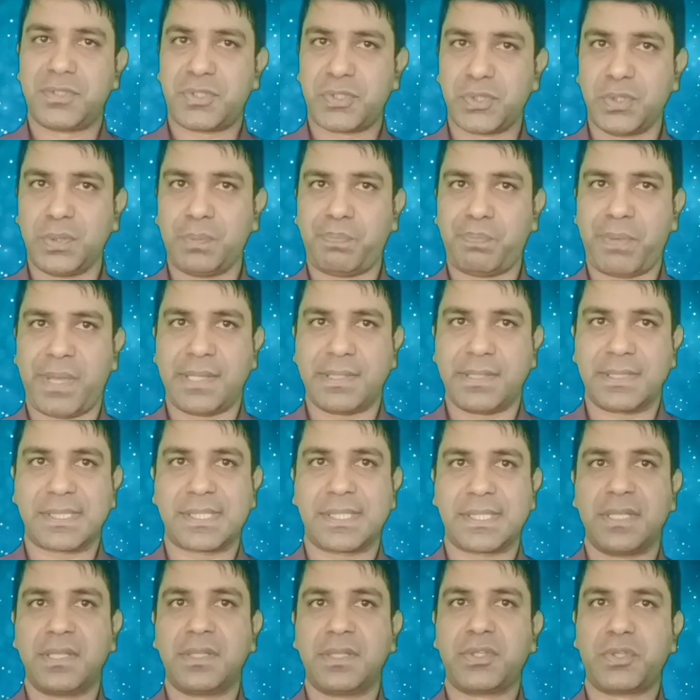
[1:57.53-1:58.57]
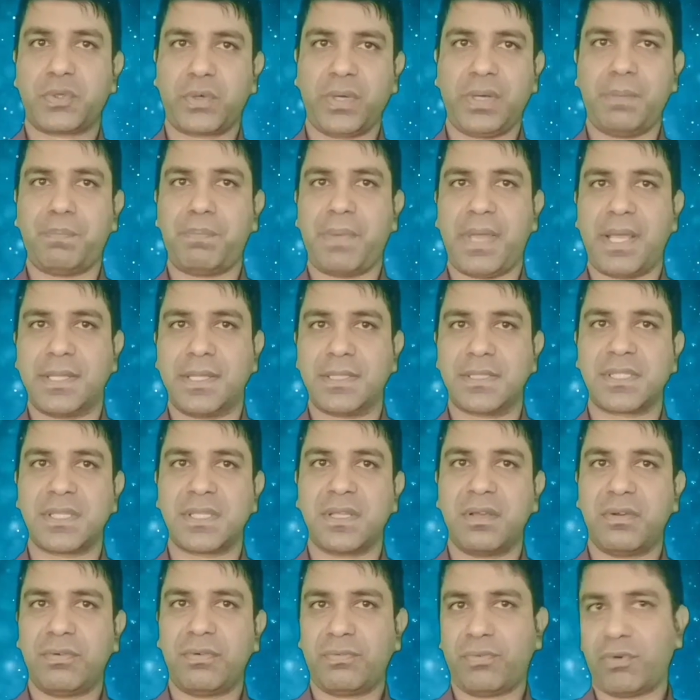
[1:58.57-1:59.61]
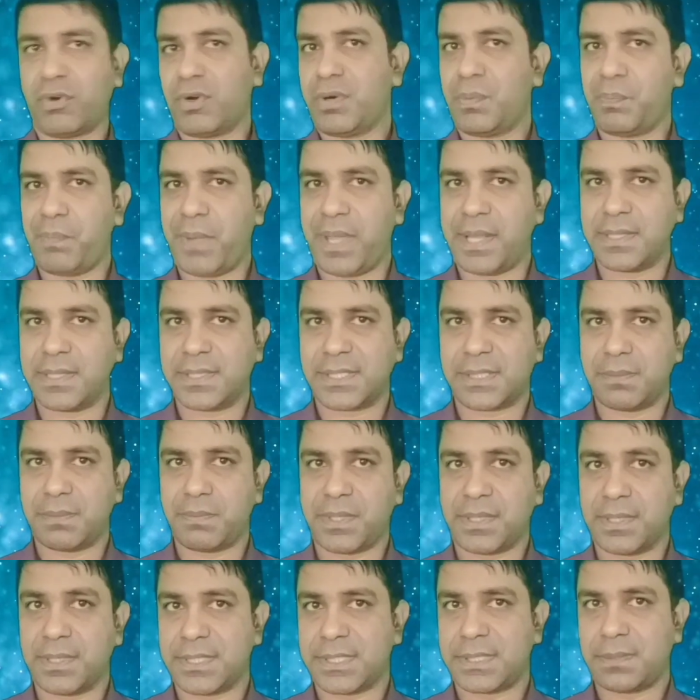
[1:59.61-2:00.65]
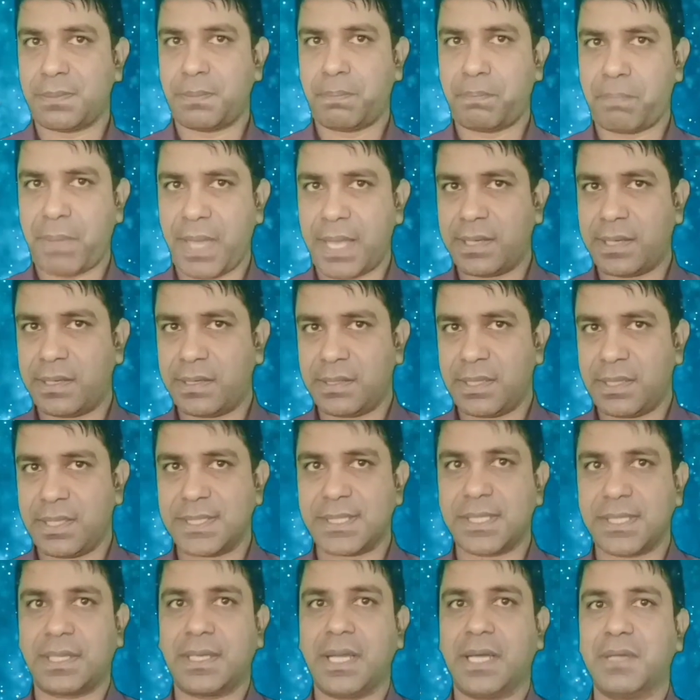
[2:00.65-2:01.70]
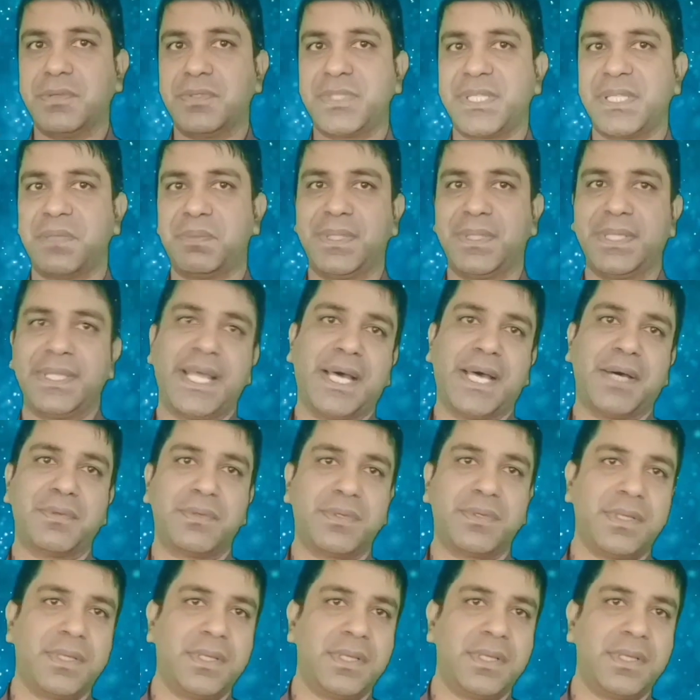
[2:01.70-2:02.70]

2 pens, 3 pens, 4 pens because pen is a countable noun.